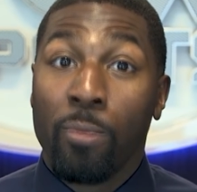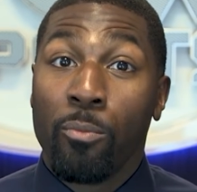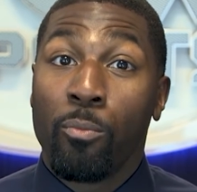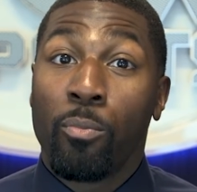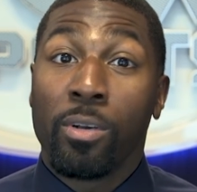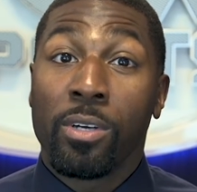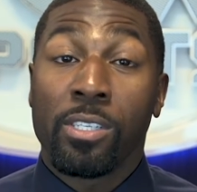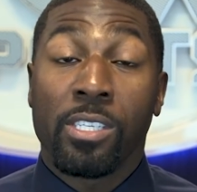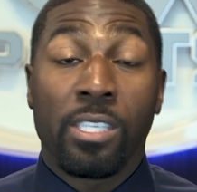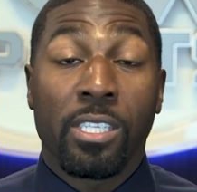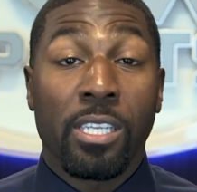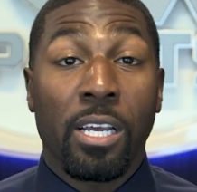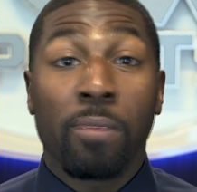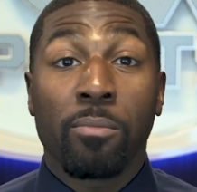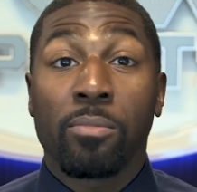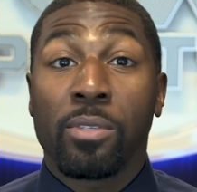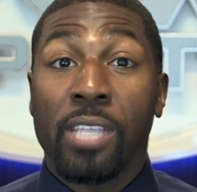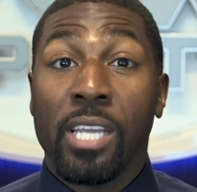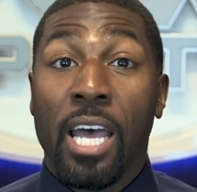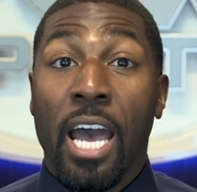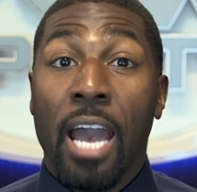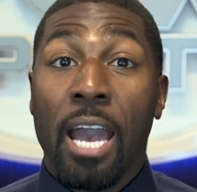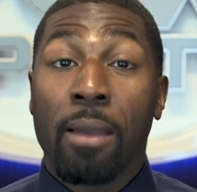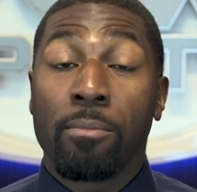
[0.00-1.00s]
But
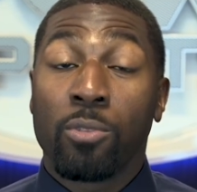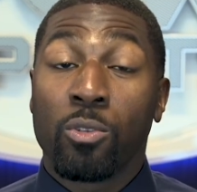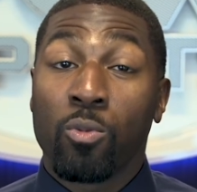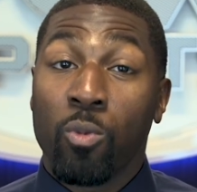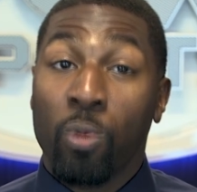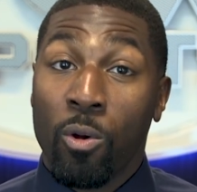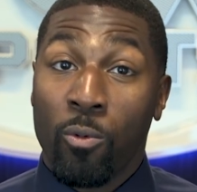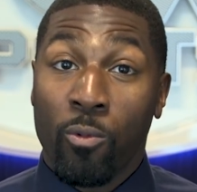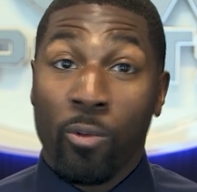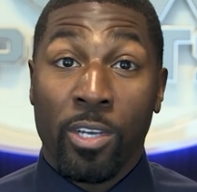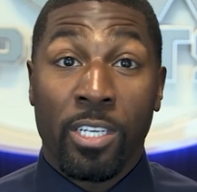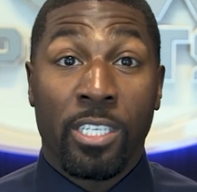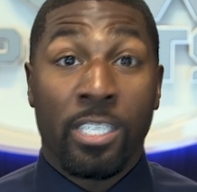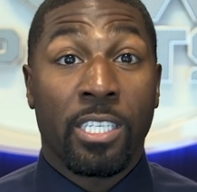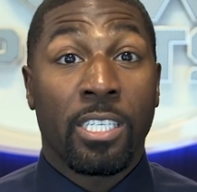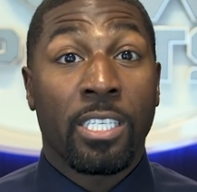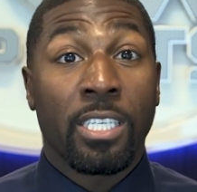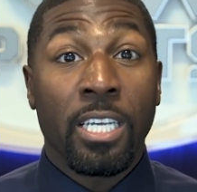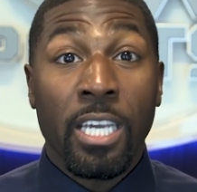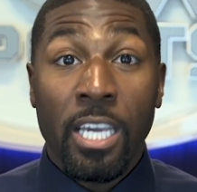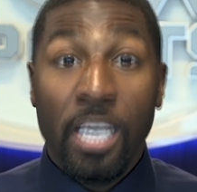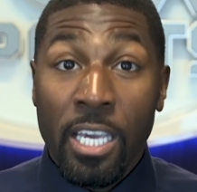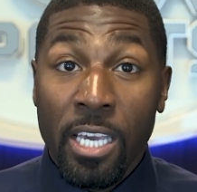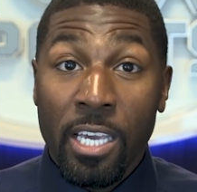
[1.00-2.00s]
sometimes what we
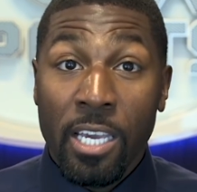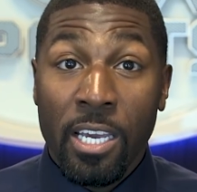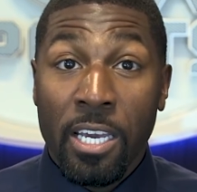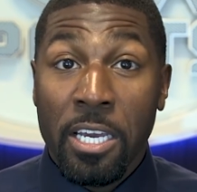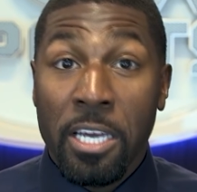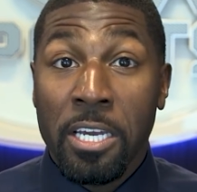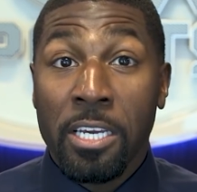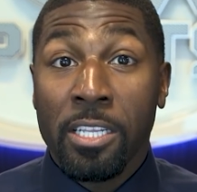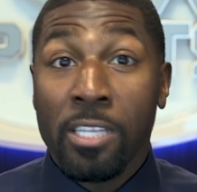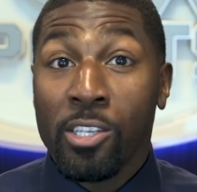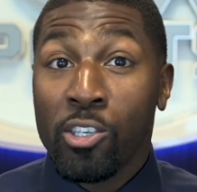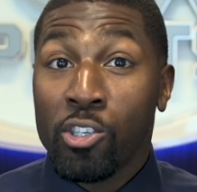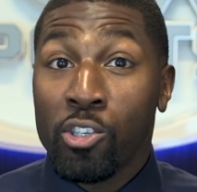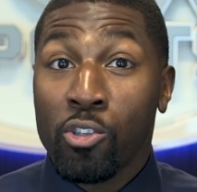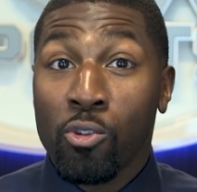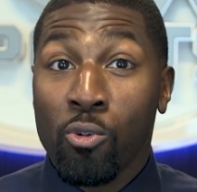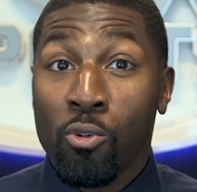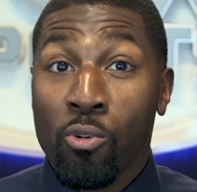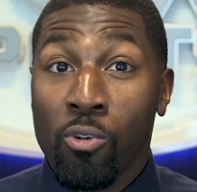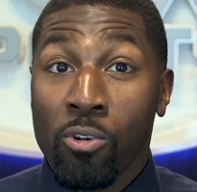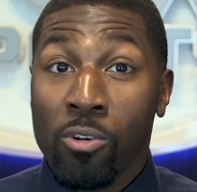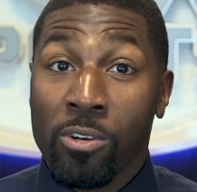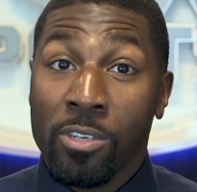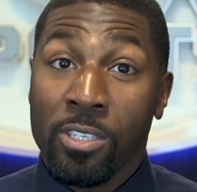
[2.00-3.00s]
see in the
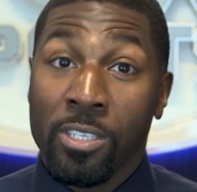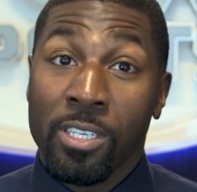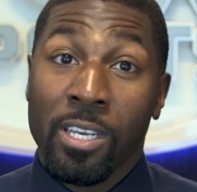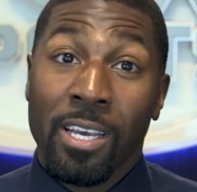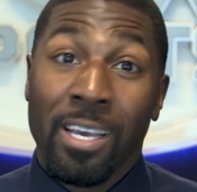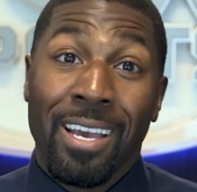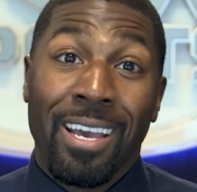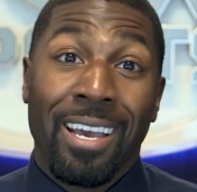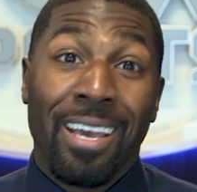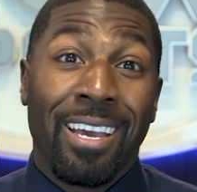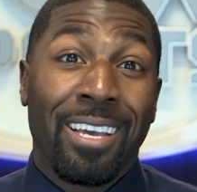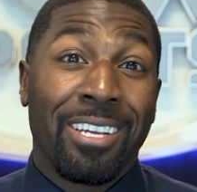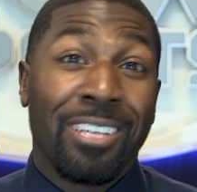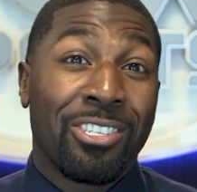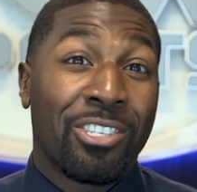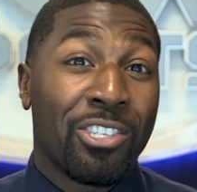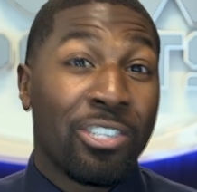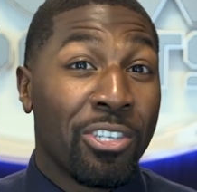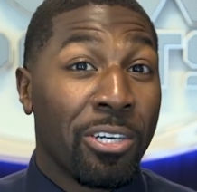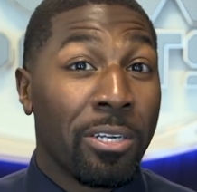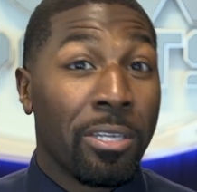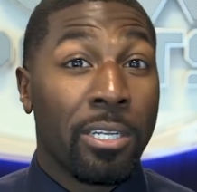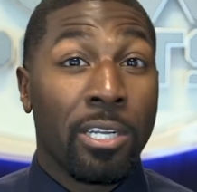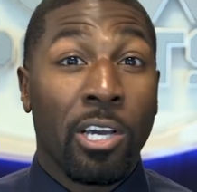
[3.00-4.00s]
stores
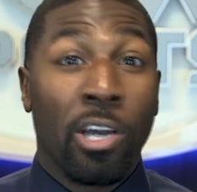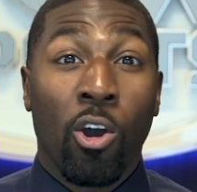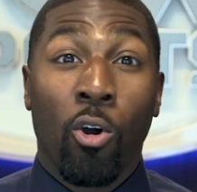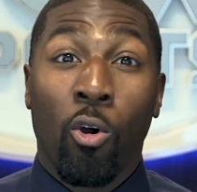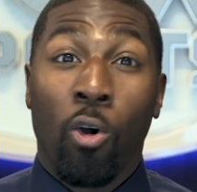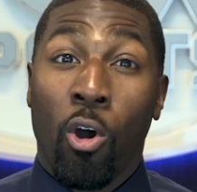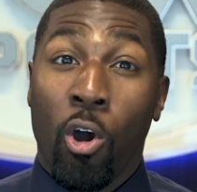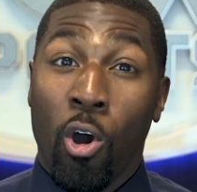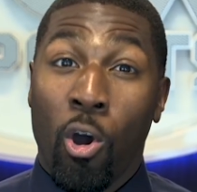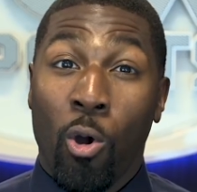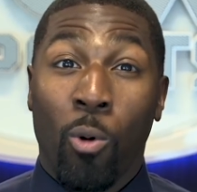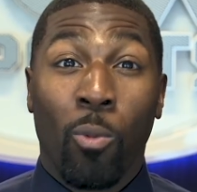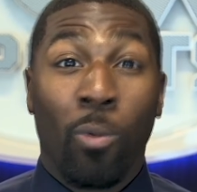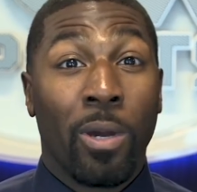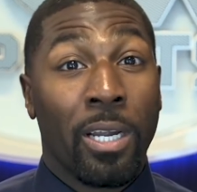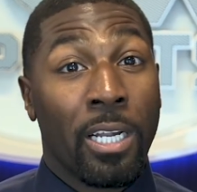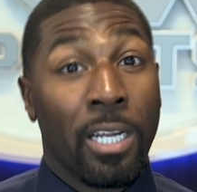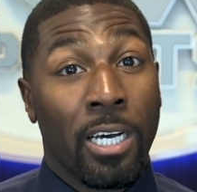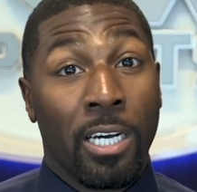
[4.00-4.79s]
shouldn't go home with